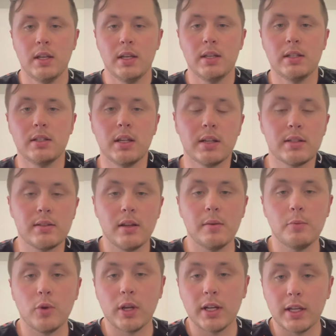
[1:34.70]
Next
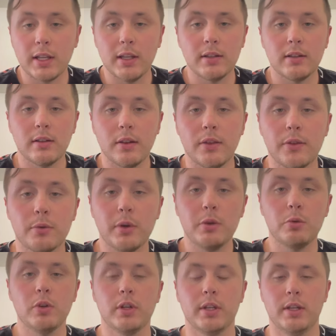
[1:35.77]
up, we're going to get into the
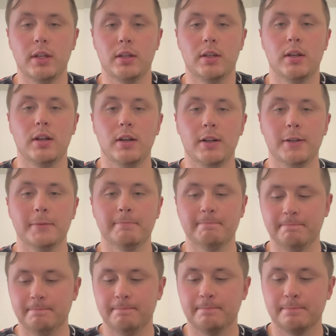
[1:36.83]
3-wood.
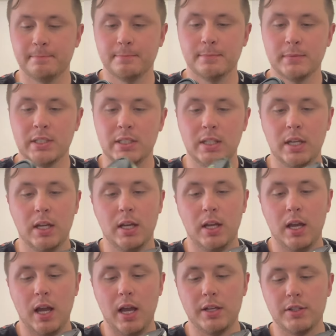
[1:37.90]

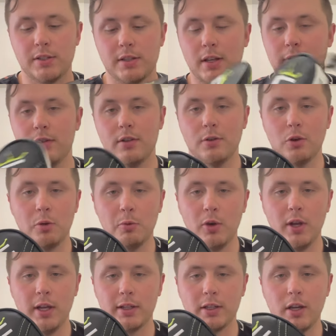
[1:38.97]
I just have the normal
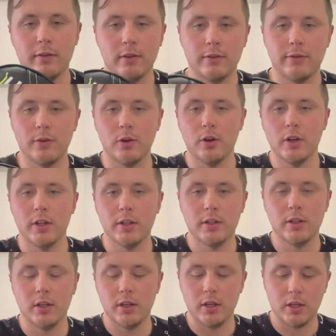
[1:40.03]
head cover for it,
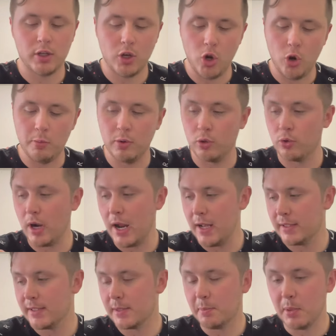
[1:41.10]
the Cobra
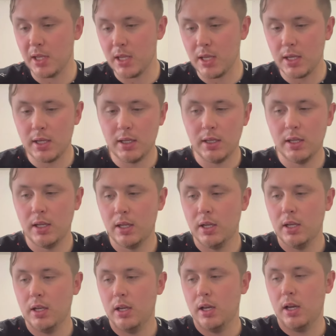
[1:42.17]
Rad Speed.
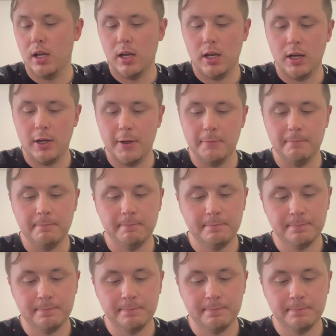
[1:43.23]
I